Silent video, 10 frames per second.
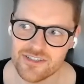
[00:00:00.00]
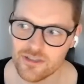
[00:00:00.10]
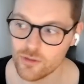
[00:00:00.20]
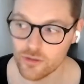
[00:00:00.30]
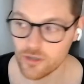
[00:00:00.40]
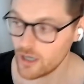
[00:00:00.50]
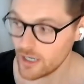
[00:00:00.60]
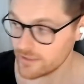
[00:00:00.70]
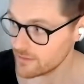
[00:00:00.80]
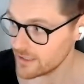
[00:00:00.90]
look,
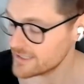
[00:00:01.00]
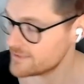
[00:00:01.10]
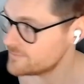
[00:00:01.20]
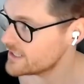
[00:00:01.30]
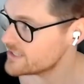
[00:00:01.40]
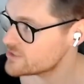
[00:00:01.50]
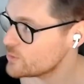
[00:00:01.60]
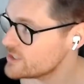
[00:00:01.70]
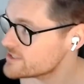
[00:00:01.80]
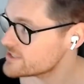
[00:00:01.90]
it's
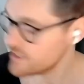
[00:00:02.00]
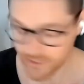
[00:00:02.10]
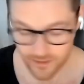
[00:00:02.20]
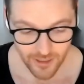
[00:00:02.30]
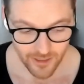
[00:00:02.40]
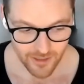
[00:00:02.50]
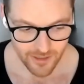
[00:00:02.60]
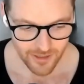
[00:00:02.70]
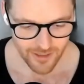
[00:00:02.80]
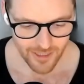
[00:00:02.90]
weird to say, like,
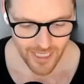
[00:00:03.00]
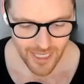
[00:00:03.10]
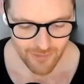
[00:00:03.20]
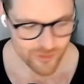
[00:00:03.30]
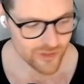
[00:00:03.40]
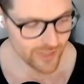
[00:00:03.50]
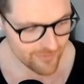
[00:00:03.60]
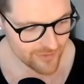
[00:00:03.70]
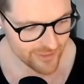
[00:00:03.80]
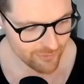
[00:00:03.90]
everyone's going to have
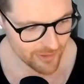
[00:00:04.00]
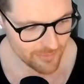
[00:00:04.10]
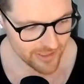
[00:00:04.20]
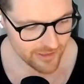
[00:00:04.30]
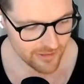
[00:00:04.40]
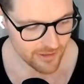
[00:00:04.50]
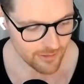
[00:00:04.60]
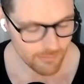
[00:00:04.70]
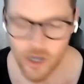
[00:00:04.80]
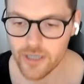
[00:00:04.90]
a different opinion.
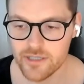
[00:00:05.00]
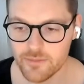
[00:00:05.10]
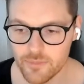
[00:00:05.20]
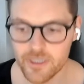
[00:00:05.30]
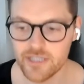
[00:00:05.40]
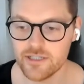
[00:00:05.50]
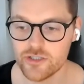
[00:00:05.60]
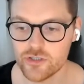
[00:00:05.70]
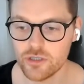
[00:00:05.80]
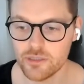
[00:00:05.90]
My opinion
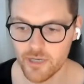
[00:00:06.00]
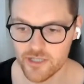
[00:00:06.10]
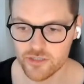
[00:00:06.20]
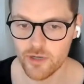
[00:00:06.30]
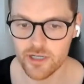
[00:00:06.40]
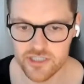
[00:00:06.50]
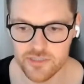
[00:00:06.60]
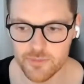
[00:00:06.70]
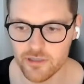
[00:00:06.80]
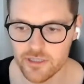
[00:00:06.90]
is only based on my
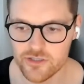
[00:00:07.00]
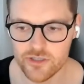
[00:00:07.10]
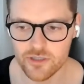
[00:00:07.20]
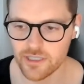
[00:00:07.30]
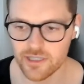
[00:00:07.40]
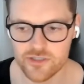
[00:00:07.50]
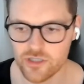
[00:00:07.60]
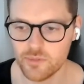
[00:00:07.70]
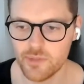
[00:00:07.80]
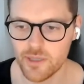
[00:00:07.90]
experience. So like there's got to
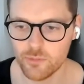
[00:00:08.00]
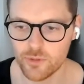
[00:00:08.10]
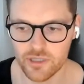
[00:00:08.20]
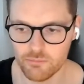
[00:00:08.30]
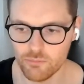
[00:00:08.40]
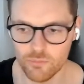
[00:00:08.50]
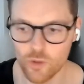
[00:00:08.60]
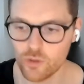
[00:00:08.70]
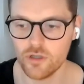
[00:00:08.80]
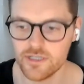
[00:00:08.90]
be people with more
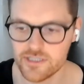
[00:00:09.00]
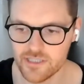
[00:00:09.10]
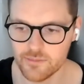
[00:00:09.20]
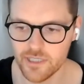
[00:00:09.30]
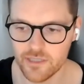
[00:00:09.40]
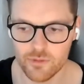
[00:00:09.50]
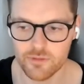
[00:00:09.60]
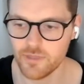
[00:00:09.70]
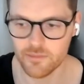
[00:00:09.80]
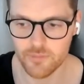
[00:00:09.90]
clients than me with
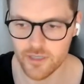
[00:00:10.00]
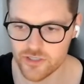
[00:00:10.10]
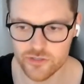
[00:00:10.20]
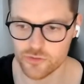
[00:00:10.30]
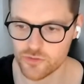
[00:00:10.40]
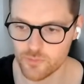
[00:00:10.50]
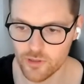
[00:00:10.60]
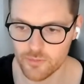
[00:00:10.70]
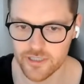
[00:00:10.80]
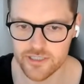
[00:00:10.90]
bigger budgets or smaller
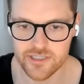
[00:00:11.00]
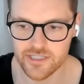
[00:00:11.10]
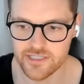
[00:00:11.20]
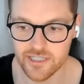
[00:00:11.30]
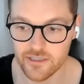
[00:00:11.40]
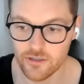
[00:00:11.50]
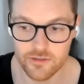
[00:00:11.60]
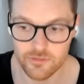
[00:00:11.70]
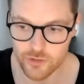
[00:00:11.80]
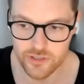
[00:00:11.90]
budgets that say, oh,
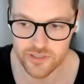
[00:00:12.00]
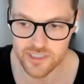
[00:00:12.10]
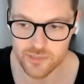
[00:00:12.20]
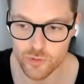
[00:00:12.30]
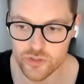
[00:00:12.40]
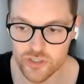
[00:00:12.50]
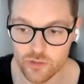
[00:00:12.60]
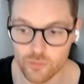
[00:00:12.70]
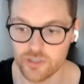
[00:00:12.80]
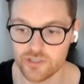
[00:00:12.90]
what you're saying is bullshit or
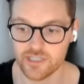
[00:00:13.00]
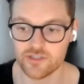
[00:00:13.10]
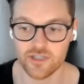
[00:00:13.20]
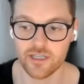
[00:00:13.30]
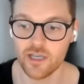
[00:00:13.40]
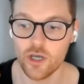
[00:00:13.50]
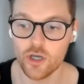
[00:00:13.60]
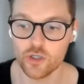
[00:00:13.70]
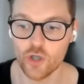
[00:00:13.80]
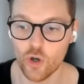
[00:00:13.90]
what you're saying is like
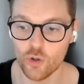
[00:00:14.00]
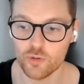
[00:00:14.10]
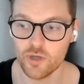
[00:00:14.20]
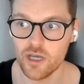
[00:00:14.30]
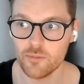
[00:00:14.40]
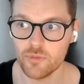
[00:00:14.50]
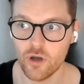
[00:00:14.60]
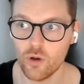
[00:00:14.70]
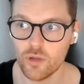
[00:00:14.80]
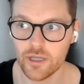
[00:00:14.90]
gold. But
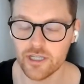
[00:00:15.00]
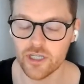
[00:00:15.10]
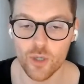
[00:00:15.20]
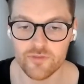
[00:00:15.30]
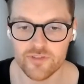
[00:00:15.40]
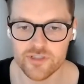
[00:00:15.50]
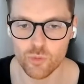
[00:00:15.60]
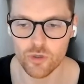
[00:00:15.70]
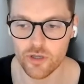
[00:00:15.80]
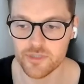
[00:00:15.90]
all I can go off is
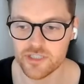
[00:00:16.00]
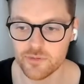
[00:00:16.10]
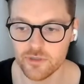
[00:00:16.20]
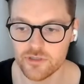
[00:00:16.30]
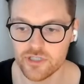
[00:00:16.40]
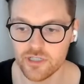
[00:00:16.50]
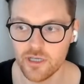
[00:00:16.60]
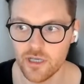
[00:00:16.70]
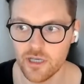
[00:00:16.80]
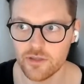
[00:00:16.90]
what I'm experiencing.
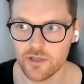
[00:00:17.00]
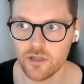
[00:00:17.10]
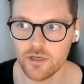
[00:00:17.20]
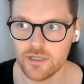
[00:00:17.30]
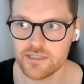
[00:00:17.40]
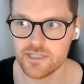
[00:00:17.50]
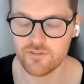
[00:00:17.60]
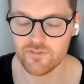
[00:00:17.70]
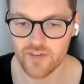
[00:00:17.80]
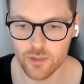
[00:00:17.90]
The clients that
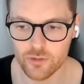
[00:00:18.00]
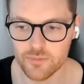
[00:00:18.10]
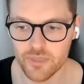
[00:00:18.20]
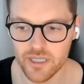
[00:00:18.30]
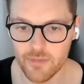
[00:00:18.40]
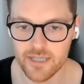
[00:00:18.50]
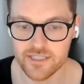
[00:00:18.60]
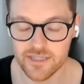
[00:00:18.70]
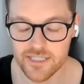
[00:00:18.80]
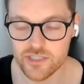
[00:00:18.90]
failed at PMax,
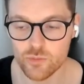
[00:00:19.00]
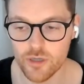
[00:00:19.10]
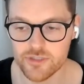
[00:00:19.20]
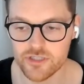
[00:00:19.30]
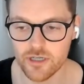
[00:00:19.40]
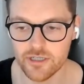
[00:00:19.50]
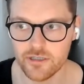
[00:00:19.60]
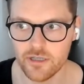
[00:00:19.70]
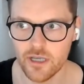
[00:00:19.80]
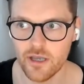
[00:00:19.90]
and this is why I'm excited,
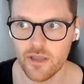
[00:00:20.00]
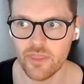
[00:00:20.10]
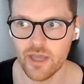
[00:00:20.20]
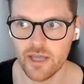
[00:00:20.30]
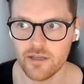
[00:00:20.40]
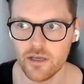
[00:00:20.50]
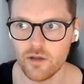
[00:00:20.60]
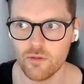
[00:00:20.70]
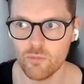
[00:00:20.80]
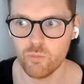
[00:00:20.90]
that
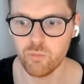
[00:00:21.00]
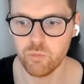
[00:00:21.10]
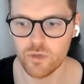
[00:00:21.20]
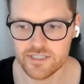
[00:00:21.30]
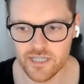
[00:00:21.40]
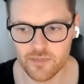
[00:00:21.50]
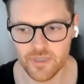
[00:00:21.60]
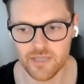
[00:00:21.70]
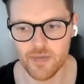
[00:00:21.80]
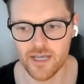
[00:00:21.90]
we set up
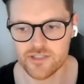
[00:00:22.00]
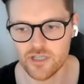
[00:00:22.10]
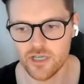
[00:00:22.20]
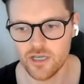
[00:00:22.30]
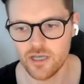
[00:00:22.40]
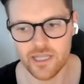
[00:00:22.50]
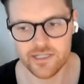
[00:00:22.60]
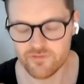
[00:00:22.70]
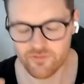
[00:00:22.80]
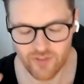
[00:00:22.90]
PMax, it
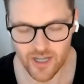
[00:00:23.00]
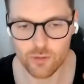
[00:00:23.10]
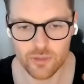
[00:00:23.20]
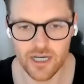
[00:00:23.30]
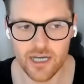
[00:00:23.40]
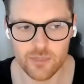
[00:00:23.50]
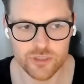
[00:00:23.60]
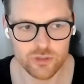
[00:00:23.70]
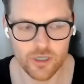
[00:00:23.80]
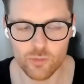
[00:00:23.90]
failed hard. We
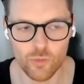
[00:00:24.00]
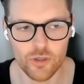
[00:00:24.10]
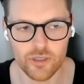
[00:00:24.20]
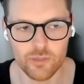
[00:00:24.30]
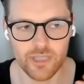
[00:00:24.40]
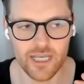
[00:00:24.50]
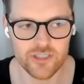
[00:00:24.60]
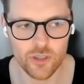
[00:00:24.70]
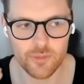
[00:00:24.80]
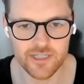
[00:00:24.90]
tried to work it. We had to
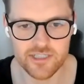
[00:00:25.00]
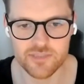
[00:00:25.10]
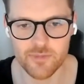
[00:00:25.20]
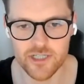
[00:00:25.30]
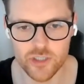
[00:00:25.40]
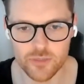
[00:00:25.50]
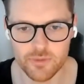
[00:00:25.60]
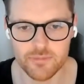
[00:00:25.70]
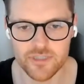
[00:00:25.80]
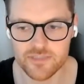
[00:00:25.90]
go back to smart shopping,
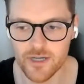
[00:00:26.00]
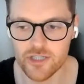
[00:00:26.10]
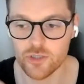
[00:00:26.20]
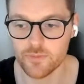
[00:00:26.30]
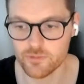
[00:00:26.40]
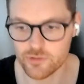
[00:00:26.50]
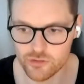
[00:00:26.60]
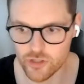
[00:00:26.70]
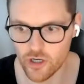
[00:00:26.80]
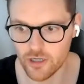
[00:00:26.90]
but smart shopping was
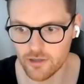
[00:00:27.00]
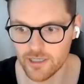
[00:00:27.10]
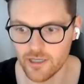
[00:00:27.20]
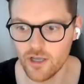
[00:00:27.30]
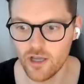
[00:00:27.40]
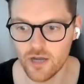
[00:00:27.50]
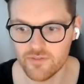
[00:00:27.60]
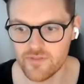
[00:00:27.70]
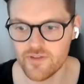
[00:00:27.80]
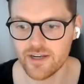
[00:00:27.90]
retiring. I've
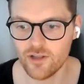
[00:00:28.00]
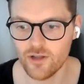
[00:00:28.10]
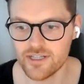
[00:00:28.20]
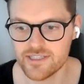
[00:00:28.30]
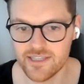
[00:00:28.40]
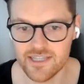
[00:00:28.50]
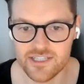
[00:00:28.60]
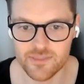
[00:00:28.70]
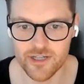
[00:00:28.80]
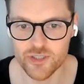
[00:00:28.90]
even had clients that their
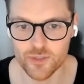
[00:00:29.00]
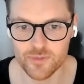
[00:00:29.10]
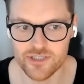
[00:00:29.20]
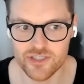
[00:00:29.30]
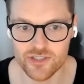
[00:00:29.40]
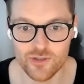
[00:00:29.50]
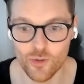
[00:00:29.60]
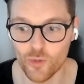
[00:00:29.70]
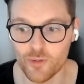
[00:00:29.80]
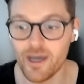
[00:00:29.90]
smart shopping's just
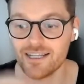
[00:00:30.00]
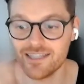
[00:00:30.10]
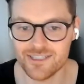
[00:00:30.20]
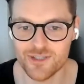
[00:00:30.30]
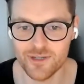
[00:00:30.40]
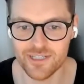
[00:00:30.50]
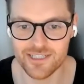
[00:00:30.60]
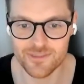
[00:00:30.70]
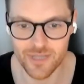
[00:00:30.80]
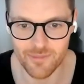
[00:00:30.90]
automatically turning
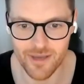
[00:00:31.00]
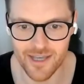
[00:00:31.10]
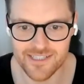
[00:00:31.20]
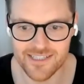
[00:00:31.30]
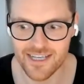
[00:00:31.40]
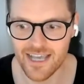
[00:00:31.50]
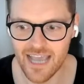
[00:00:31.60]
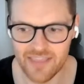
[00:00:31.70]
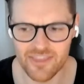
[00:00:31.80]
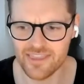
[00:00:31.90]
into PMax.
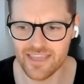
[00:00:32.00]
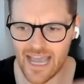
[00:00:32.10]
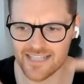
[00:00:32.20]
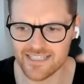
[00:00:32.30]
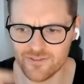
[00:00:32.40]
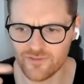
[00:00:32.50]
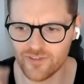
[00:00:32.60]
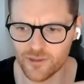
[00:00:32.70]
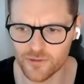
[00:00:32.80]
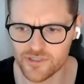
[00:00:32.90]
And then the asset
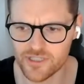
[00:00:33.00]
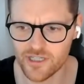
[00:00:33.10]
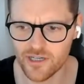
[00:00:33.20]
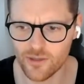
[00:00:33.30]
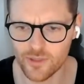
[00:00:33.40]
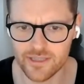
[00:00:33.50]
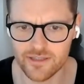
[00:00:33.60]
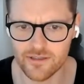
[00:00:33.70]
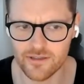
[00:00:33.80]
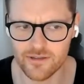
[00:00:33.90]
fields or like
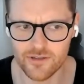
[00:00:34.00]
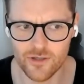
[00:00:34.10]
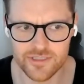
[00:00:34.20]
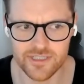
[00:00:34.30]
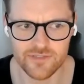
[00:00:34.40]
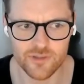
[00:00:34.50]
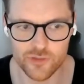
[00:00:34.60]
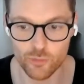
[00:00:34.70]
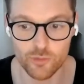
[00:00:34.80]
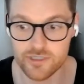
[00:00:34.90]
the content fields
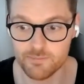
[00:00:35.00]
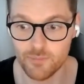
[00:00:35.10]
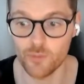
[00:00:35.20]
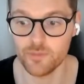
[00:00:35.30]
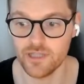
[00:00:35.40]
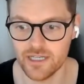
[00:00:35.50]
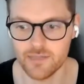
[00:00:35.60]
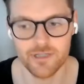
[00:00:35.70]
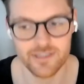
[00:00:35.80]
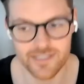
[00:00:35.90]
are all just populating. I'm
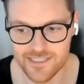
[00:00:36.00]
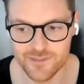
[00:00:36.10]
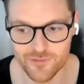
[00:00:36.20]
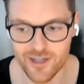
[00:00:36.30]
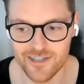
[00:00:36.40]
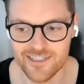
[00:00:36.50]
like, this is fucked.